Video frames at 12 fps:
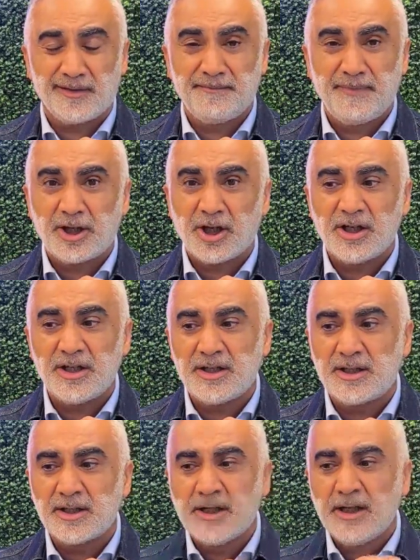
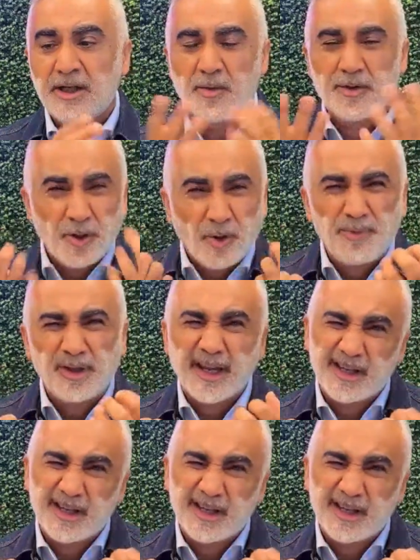because when you don't blink,